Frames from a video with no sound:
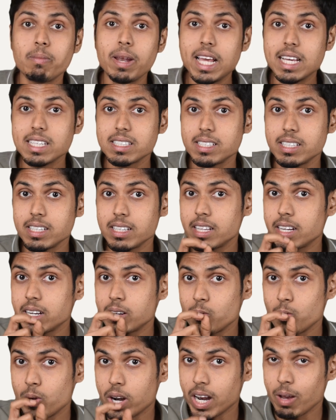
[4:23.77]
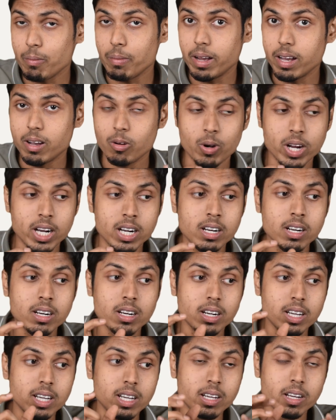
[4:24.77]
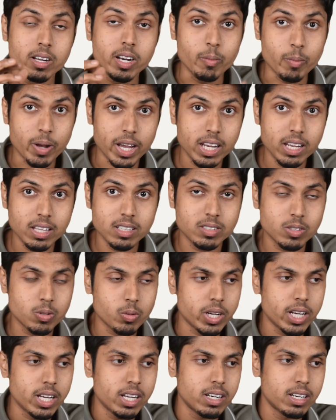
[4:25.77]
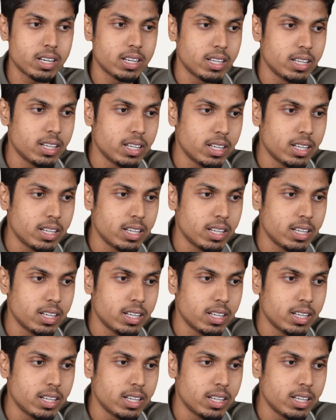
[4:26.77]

placed in that one remaining square.